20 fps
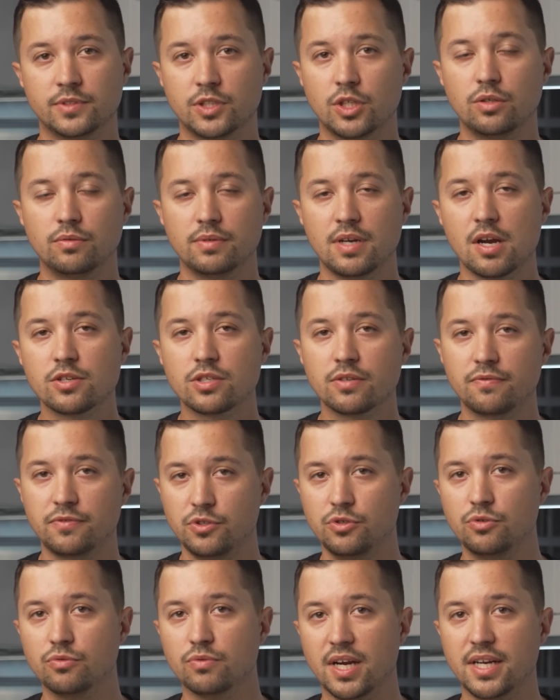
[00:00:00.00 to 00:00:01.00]
So here's a
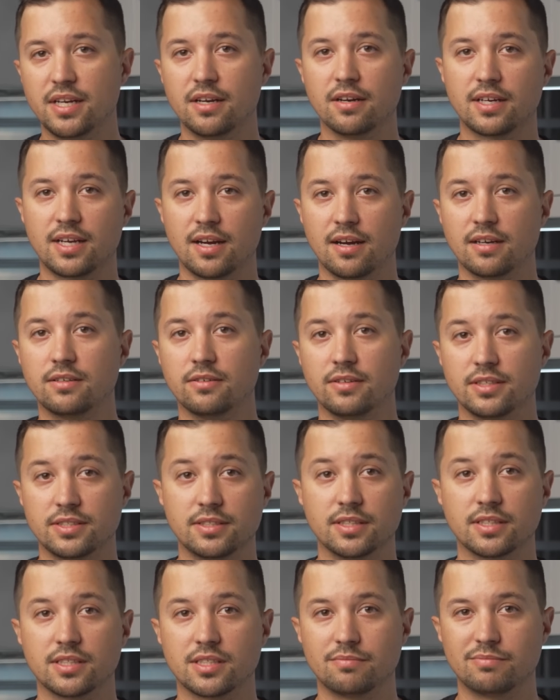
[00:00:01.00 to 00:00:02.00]
few radiator
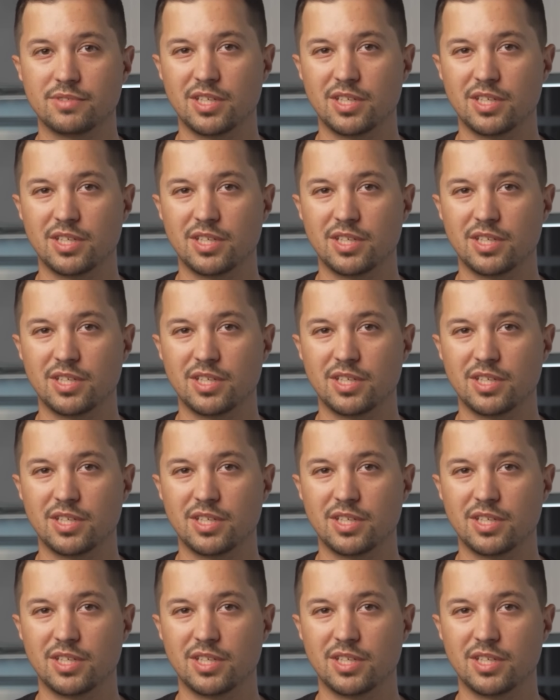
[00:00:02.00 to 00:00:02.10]
characteristics